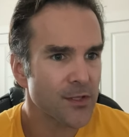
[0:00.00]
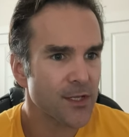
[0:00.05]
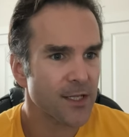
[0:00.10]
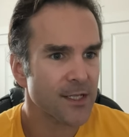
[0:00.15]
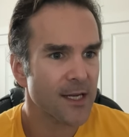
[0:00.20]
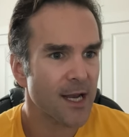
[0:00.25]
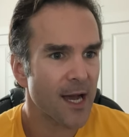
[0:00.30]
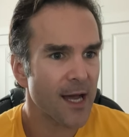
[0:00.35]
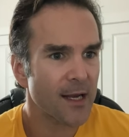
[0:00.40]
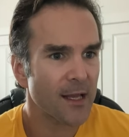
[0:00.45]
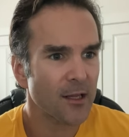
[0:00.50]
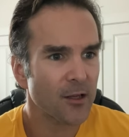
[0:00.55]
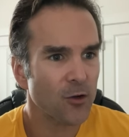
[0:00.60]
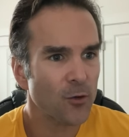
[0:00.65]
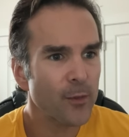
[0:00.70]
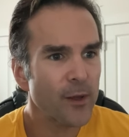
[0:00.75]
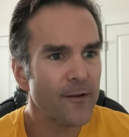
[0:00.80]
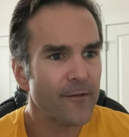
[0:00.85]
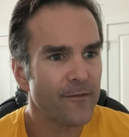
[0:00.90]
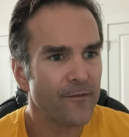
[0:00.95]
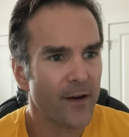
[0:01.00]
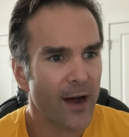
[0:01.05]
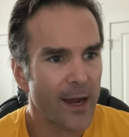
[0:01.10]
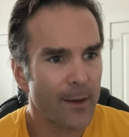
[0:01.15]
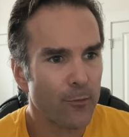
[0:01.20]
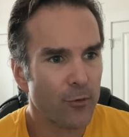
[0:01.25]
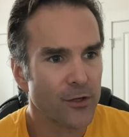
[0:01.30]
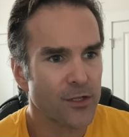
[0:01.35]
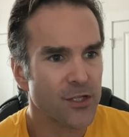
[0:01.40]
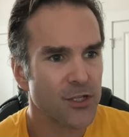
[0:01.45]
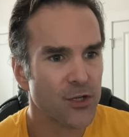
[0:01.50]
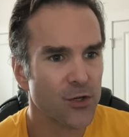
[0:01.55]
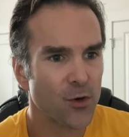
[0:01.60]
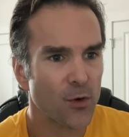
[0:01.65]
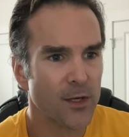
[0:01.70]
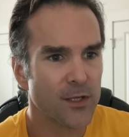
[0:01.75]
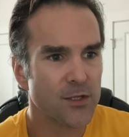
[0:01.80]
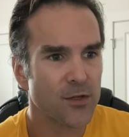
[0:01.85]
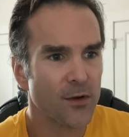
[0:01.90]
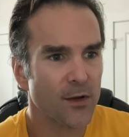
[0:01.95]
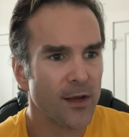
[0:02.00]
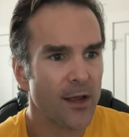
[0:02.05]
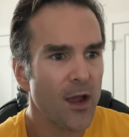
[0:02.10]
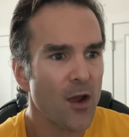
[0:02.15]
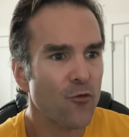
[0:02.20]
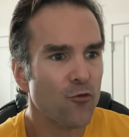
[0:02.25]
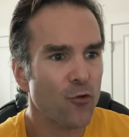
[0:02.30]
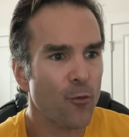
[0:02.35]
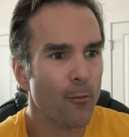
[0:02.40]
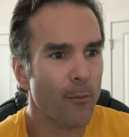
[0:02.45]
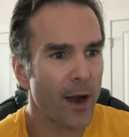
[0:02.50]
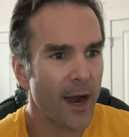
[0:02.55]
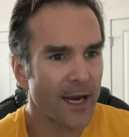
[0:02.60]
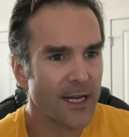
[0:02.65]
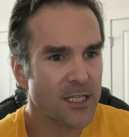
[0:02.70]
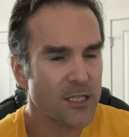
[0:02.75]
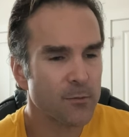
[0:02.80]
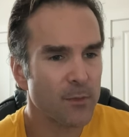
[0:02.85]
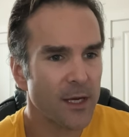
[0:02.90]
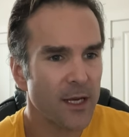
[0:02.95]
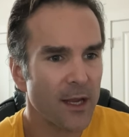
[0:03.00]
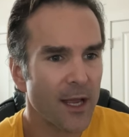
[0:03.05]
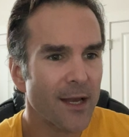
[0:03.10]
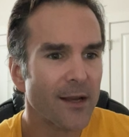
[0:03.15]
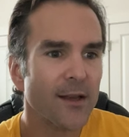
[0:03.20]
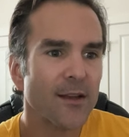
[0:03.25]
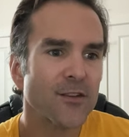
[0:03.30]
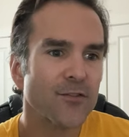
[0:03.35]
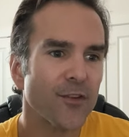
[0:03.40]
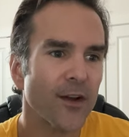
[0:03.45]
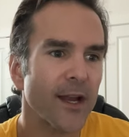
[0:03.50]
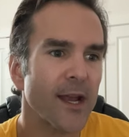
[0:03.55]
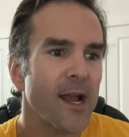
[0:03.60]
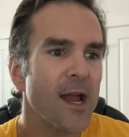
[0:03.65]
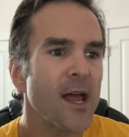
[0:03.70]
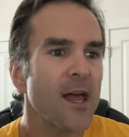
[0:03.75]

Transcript: It's got a little bit of vibrance to it, so it reminds me, it's funny,